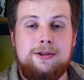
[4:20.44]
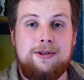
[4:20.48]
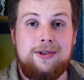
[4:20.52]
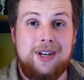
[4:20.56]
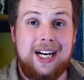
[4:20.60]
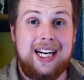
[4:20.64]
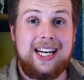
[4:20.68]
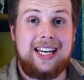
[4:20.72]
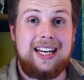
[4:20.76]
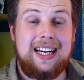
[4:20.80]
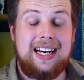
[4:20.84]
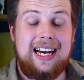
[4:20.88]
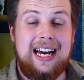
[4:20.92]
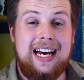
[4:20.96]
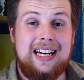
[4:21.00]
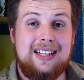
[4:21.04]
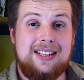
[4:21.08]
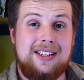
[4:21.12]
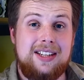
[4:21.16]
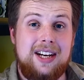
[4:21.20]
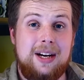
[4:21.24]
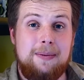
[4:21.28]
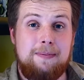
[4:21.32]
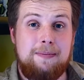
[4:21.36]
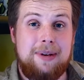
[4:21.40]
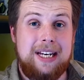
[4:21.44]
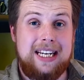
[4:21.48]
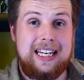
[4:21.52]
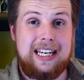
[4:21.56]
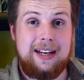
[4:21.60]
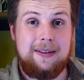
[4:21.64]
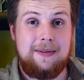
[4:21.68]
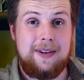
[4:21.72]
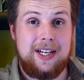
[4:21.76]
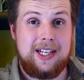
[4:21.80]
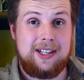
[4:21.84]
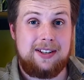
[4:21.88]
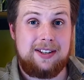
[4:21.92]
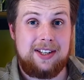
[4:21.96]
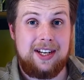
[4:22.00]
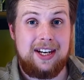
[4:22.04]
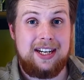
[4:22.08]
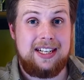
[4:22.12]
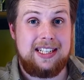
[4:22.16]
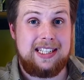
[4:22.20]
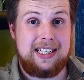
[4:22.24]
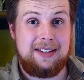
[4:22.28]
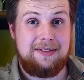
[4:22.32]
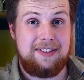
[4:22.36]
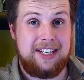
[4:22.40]
Dracula has not been given a
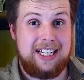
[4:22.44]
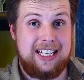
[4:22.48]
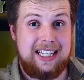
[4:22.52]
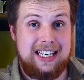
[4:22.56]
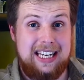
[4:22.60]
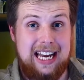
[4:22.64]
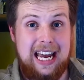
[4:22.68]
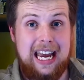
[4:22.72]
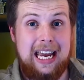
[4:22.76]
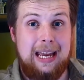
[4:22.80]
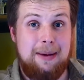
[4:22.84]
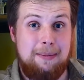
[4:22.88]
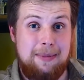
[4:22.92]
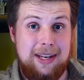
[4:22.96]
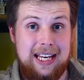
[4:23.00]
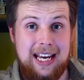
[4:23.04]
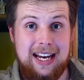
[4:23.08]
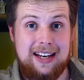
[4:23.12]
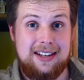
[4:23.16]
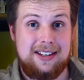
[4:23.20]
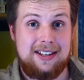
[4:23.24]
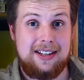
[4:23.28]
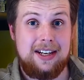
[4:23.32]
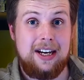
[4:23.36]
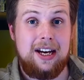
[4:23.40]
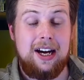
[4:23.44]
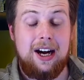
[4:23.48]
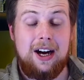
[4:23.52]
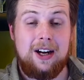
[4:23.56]
scientific name yet,